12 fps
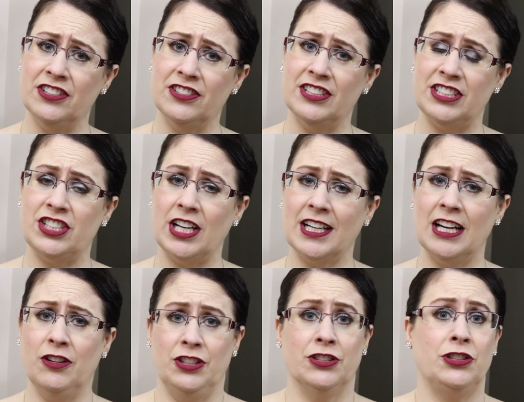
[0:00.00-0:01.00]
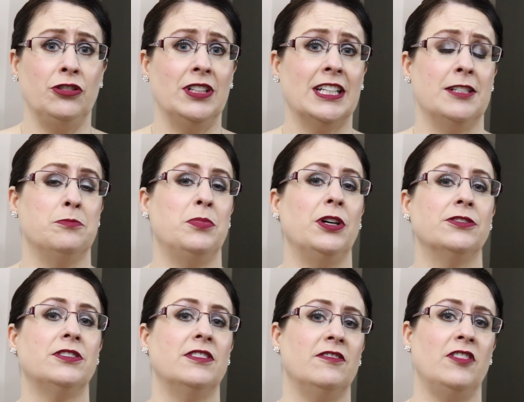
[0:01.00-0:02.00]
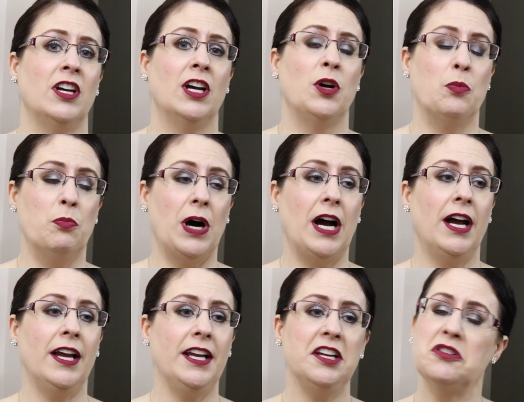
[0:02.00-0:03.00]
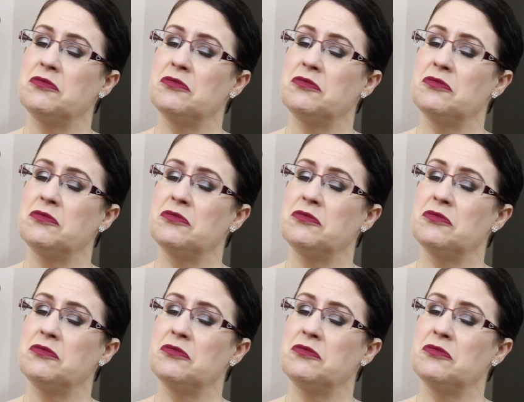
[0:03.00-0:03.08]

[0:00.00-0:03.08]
in the checkout and you're doing an impulsive buy,